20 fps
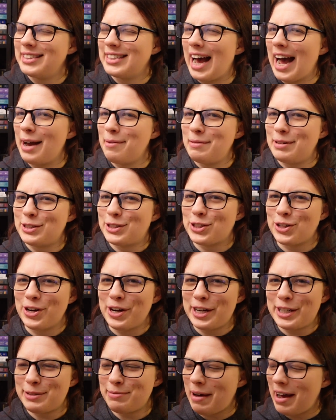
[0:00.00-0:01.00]
I, am
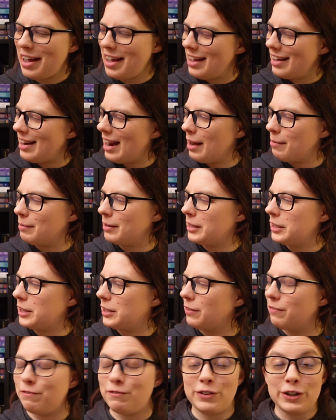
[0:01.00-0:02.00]
intrigued by it, I'm a little
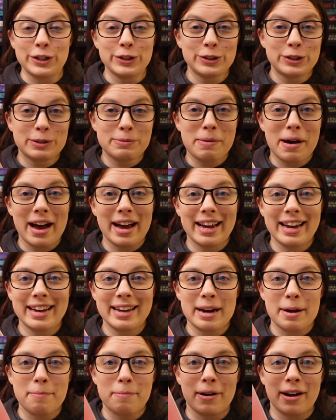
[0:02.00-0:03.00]
confused by it,